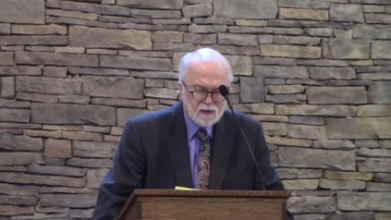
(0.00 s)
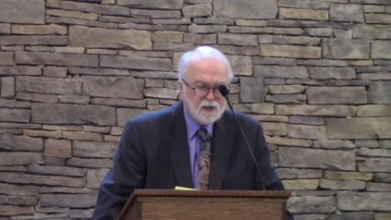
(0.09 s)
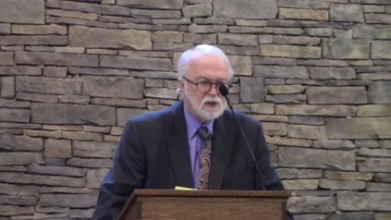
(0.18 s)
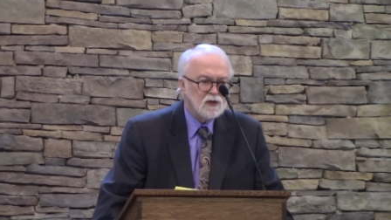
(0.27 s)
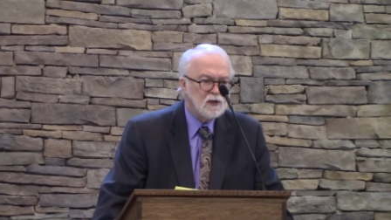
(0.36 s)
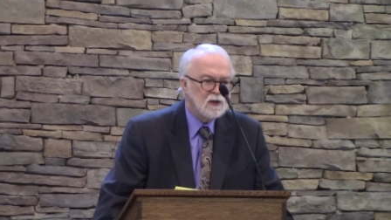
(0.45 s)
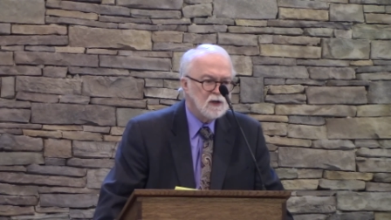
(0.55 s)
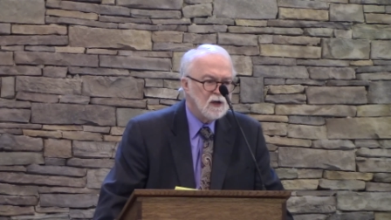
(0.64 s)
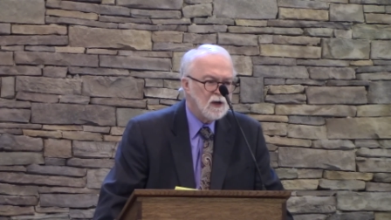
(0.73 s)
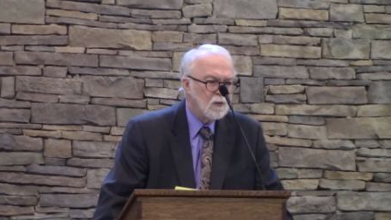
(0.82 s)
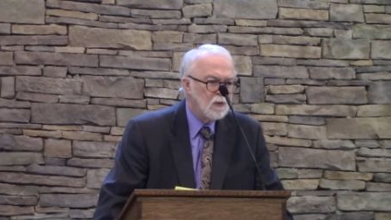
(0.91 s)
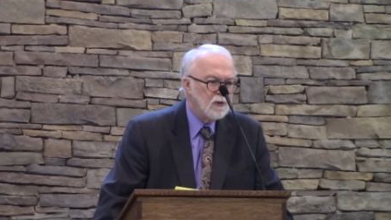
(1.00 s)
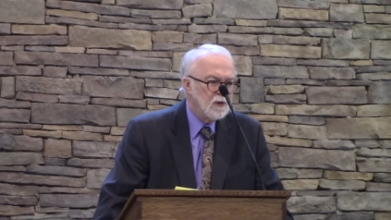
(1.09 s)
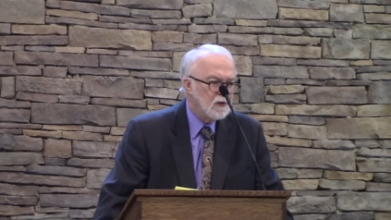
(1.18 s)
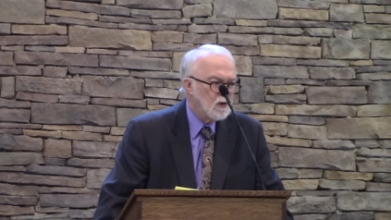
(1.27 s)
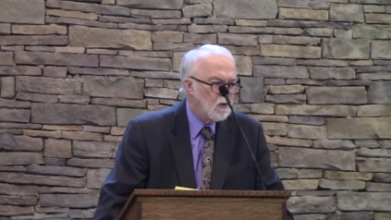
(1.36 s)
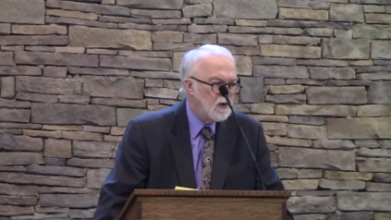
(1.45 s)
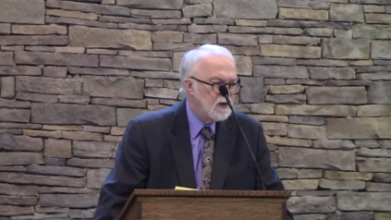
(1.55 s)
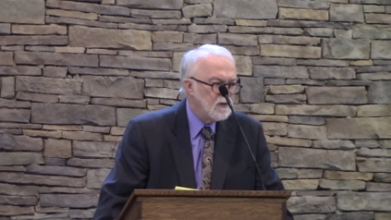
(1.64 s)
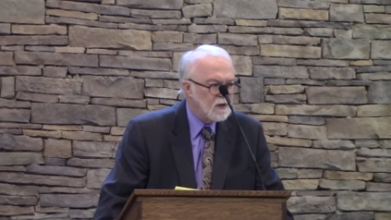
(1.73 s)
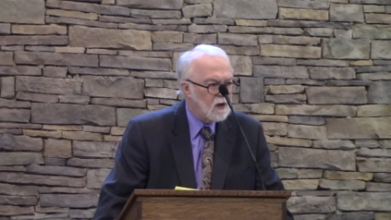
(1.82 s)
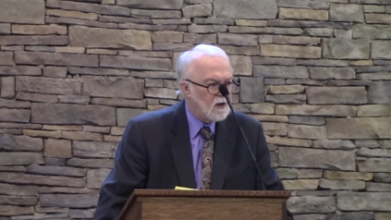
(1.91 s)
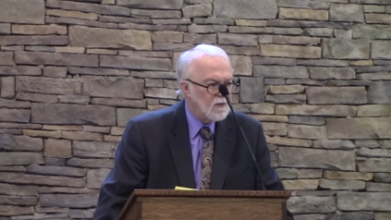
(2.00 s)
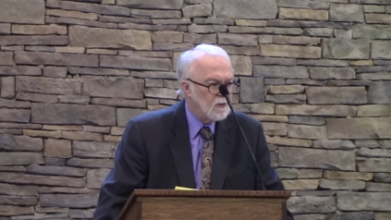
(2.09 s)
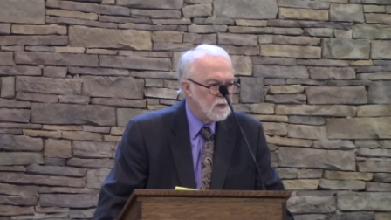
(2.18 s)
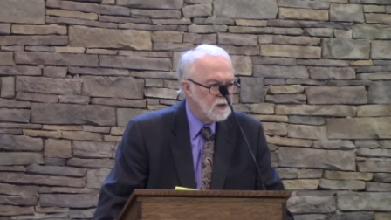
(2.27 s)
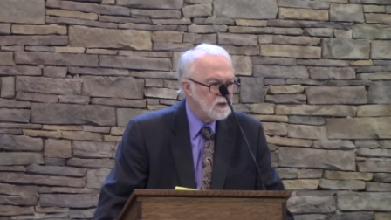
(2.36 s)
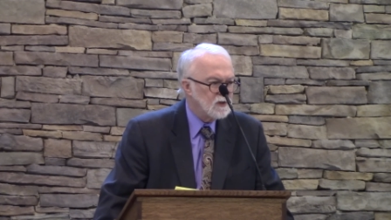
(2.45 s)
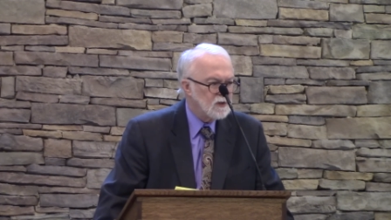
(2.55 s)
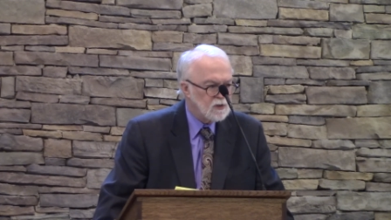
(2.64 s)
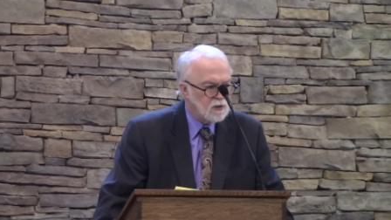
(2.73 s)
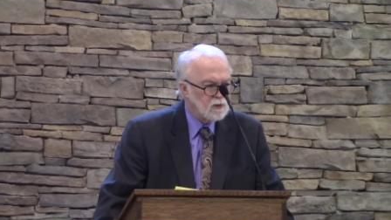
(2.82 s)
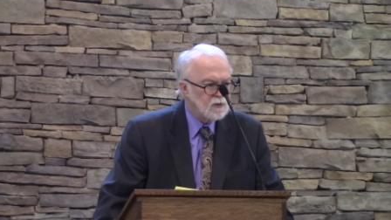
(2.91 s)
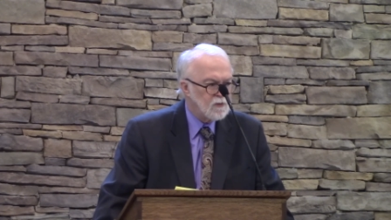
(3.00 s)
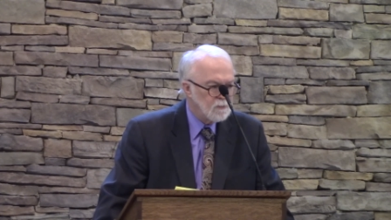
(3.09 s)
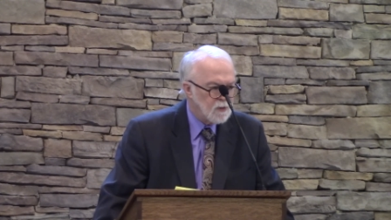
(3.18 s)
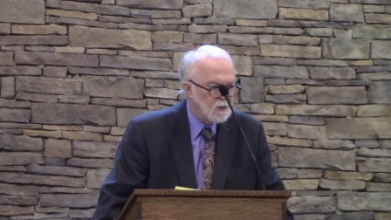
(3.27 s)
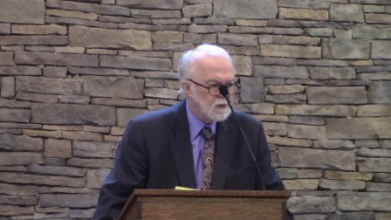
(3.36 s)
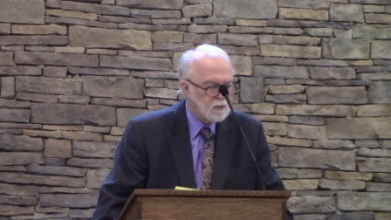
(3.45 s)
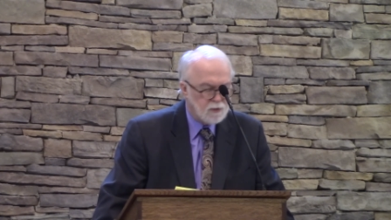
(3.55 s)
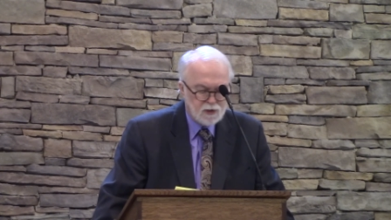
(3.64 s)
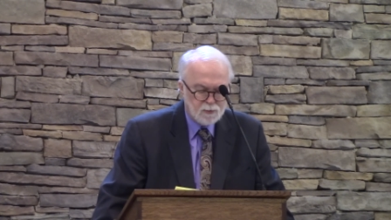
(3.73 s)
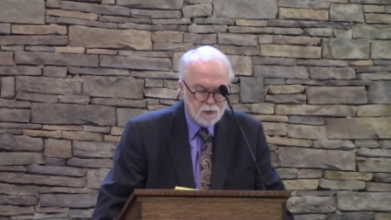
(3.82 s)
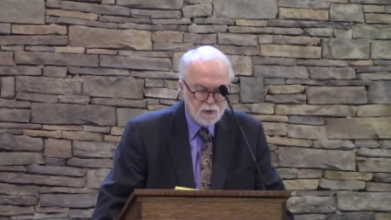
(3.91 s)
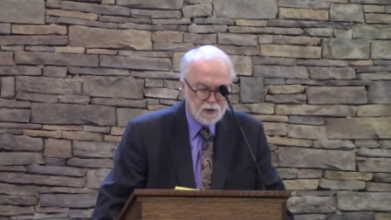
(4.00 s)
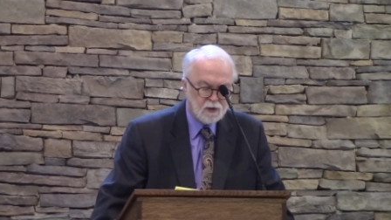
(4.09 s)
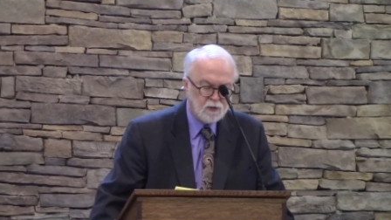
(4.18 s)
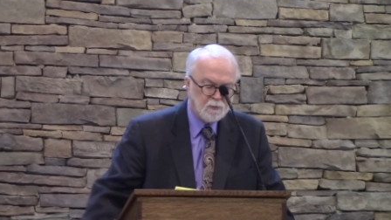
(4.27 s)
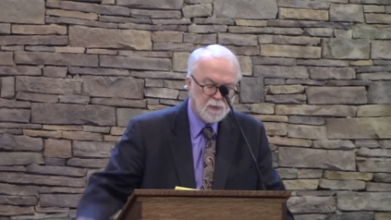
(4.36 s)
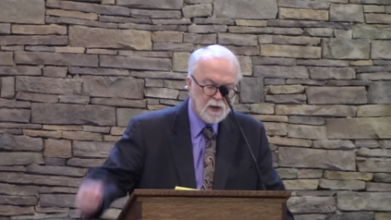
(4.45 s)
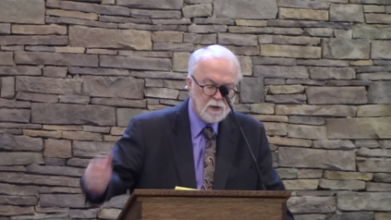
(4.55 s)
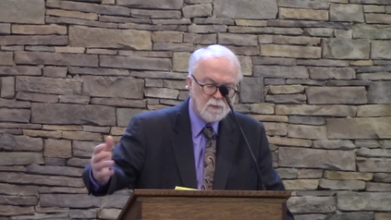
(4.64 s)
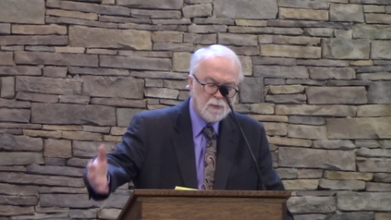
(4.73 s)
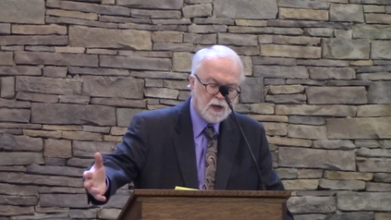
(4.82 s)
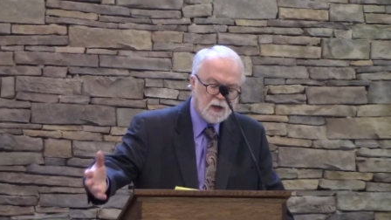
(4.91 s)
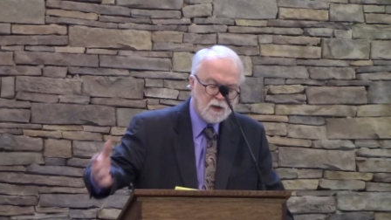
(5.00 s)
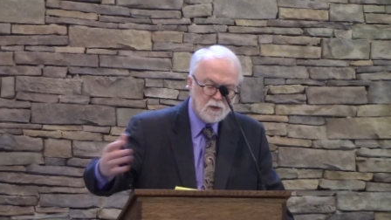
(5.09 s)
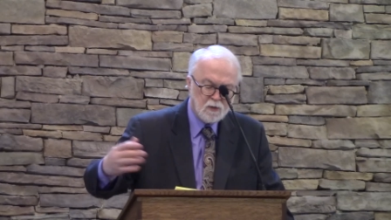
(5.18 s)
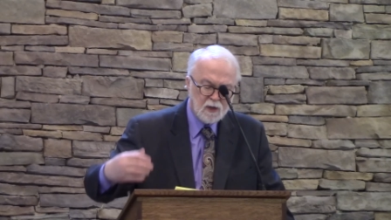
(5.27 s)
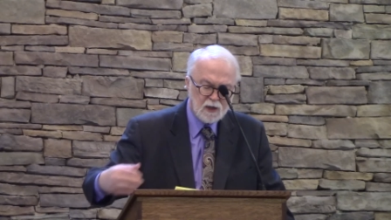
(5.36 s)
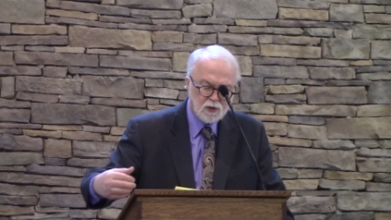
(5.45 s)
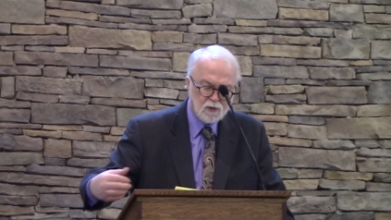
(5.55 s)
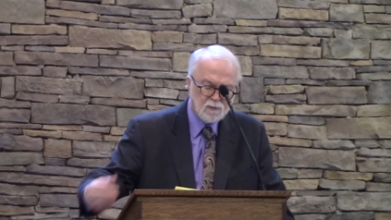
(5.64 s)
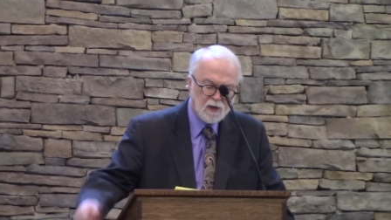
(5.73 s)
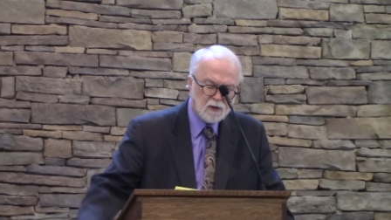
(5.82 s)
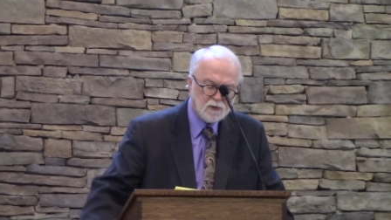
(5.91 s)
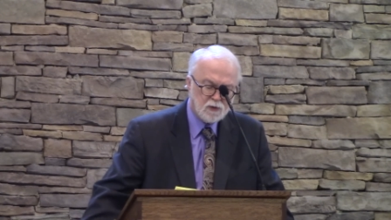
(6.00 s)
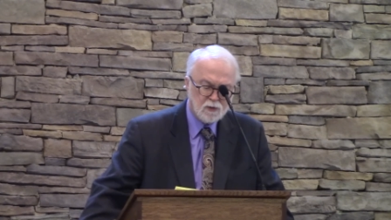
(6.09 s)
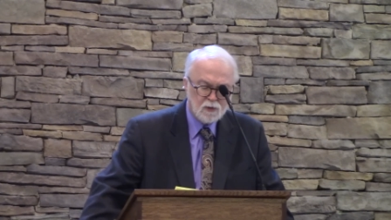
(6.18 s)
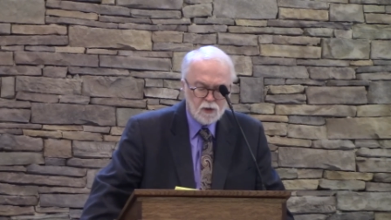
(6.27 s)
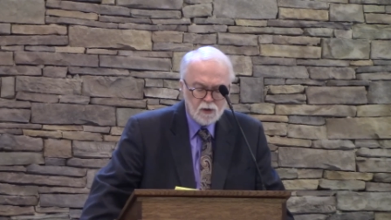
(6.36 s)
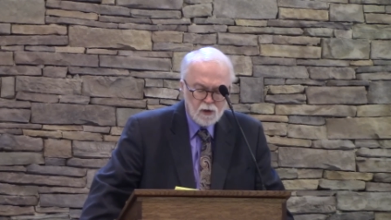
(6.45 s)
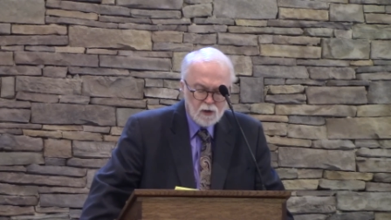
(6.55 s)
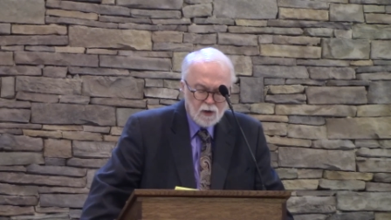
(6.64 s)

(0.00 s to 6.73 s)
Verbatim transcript: teaching uh, when the coin in the coffer rings, the soul's from purgatory spring, and you pay your money and you get your voucher